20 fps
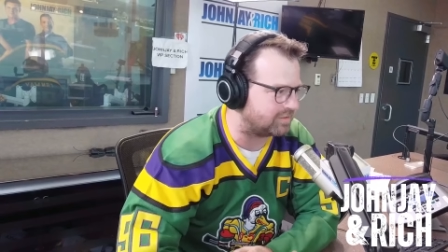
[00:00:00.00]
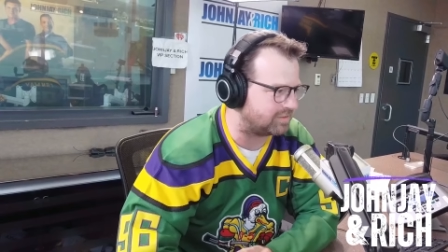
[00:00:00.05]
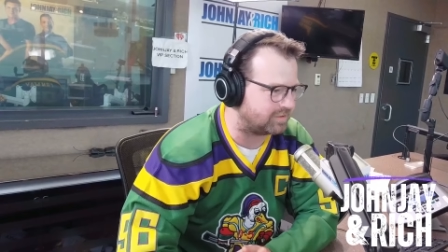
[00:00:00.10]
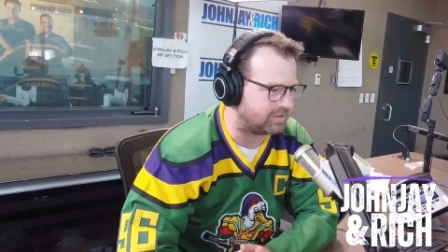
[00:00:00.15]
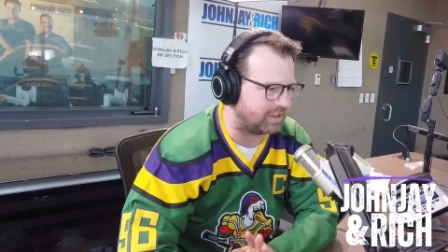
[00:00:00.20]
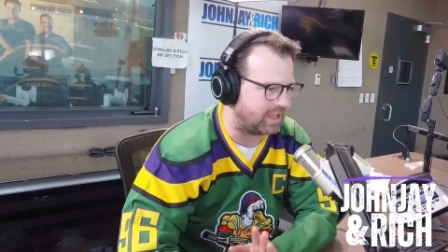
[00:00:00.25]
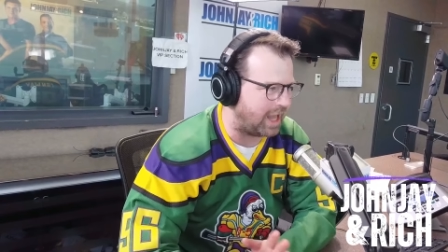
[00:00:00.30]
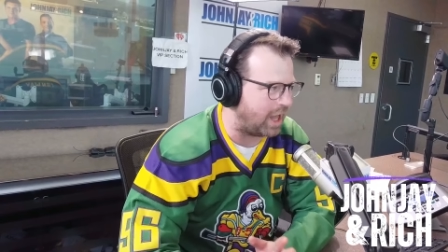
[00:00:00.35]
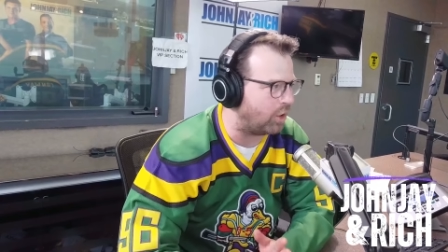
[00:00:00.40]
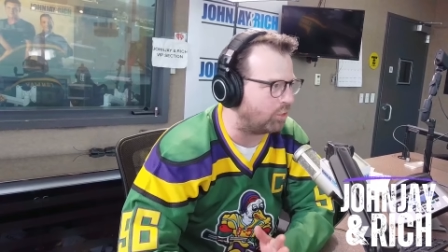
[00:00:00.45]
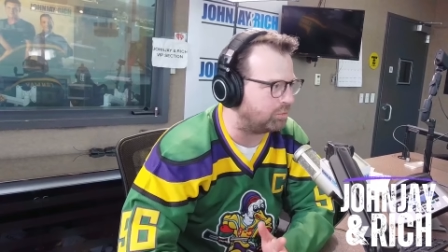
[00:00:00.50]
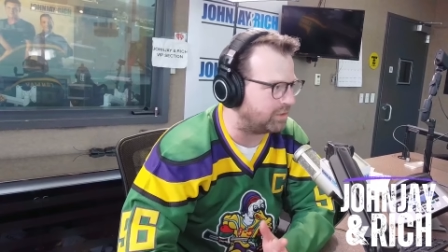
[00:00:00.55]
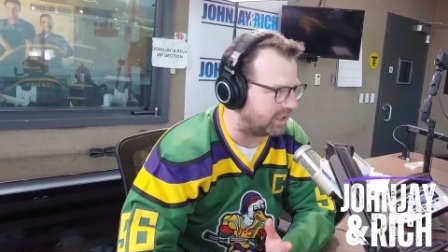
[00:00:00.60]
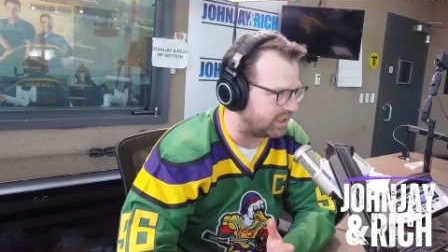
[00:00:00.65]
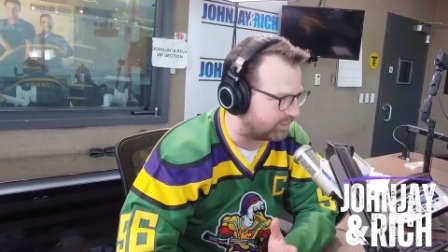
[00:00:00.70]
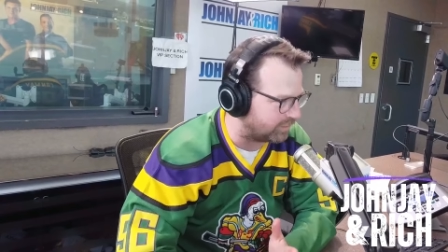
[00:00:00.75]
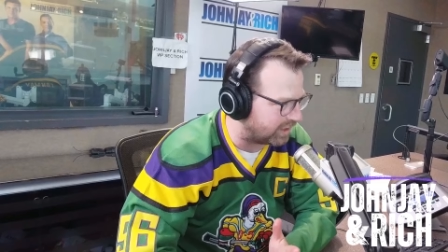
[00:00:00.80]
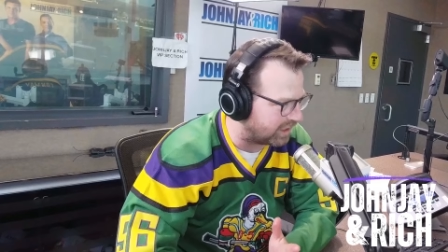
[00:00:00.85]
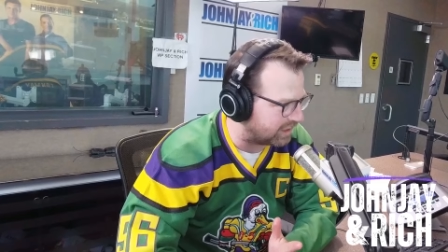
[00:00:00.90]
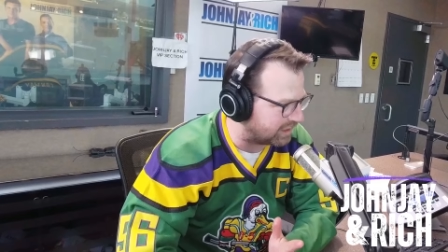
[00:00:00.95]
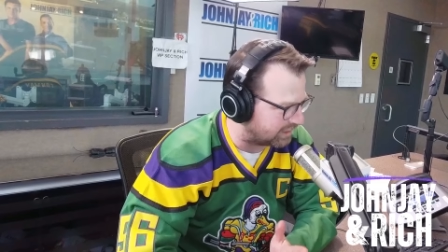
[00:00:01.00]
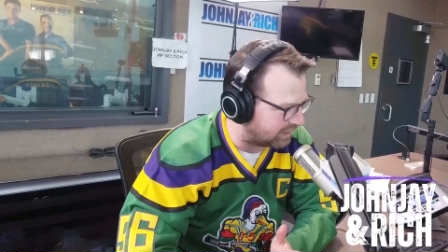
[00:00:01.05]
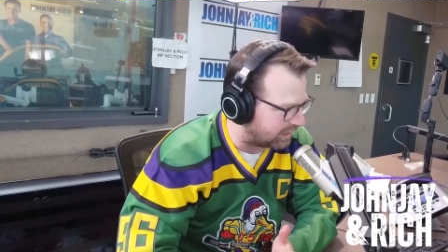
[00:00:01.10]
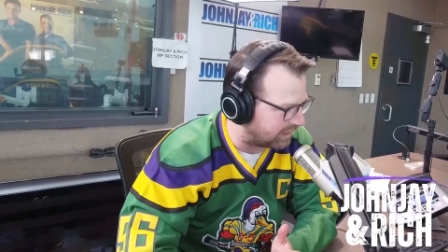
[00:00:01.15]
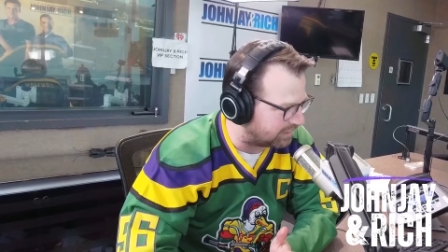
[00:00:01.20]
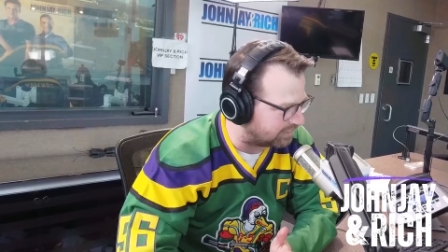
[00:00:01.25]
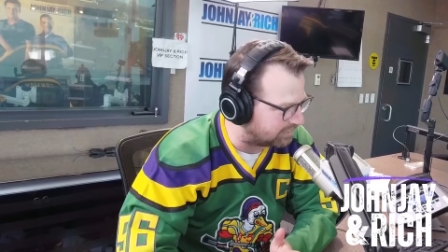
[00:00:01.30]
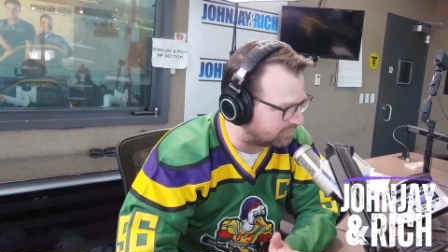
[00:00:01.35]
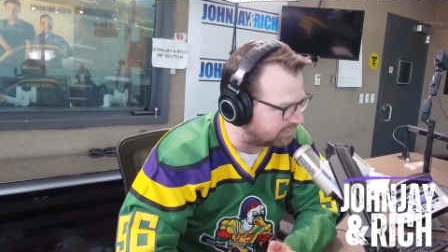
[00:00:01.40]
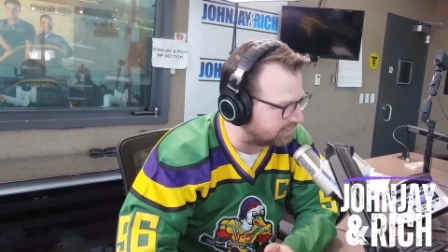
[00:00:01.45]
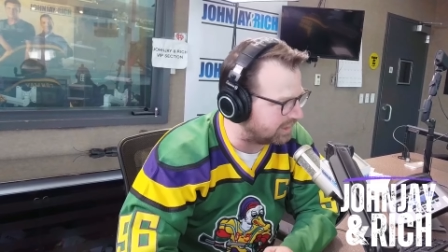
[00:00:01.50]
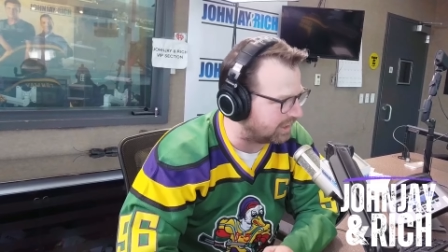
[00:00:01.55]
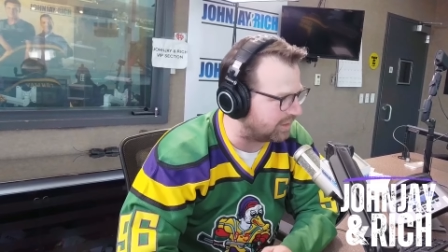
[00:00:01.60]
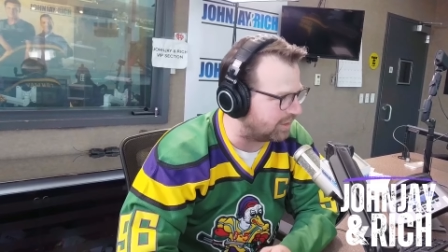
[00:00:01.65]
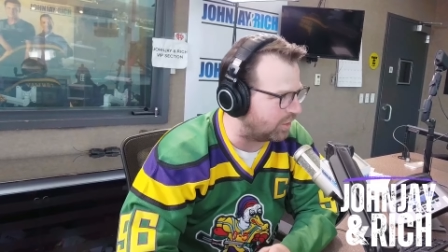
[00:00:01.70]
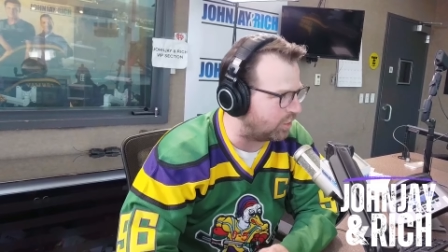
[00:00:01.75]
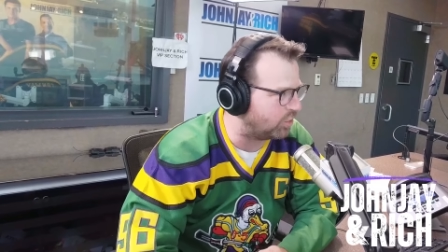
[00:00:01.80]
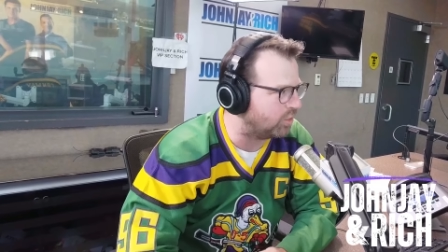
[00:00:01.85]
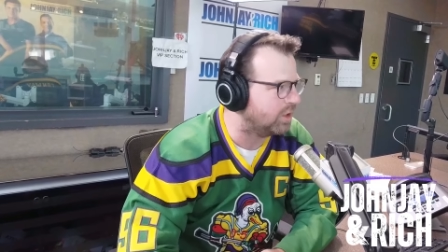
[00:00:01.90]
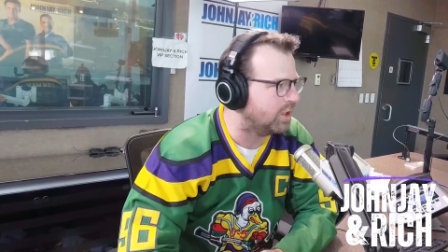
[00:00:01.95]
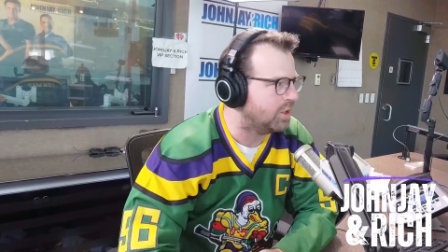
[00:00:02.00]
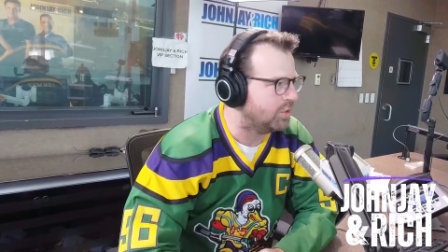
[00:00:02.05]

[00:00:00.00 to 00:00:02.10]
to help any way I can, you know.